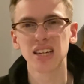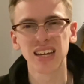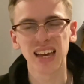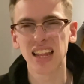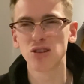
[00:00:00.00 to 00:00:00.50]
And
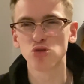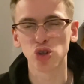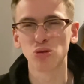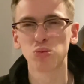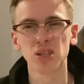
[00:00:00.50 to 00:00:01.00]
again, there was a
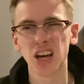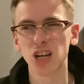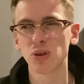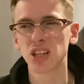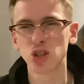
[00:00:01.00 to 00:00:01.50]
couple of times
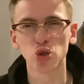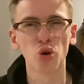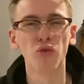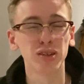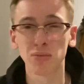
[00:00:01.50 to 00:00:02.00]
when they just
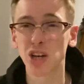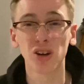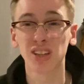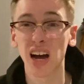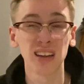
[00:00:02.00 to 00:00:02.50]
comfortably got
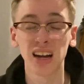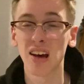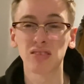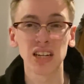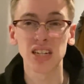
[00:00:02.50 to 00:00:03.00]
down that
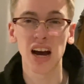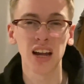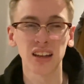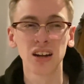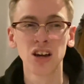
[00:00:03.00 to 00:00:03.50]
left-hand side
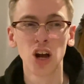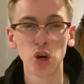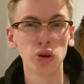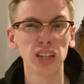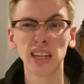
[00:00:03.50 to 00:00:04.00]
and
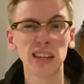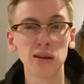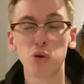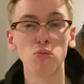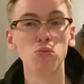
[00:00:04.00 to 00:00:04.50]
Luka Dean didn't
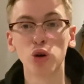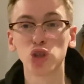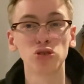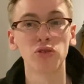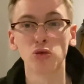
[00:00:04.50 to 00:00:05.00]
put much
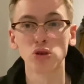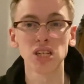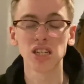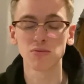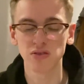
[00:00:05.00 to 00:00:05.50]
of a foot
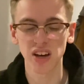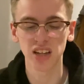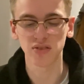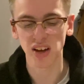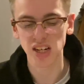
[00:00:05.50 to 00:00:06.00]
in, to be fair,
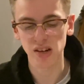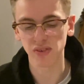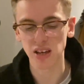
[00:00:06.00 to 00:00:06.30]
defensively.